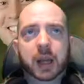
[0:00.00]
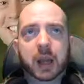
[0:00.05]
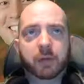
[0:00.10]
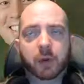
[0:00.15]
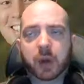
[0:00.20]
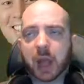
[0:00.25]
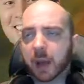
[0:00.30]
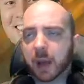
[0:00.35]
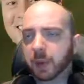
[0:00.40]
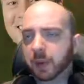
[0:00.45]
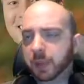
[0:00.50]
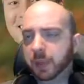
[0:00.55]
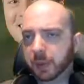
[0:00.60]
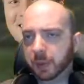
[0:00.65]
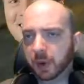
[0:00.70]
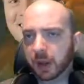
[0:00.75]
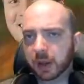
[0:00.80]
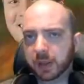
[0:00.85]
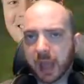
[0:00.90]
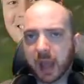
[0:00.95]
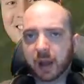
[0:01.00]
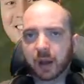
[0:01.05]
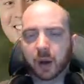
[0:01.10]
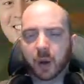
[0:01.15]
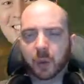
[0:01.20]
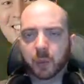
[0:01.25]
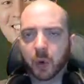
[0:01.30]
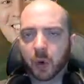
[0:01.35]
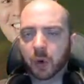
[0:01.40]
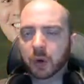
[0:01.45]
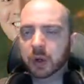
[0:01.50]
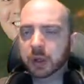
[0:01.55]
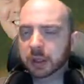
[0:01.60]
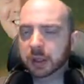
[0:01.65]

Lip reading: Level Cap and people like that a lot more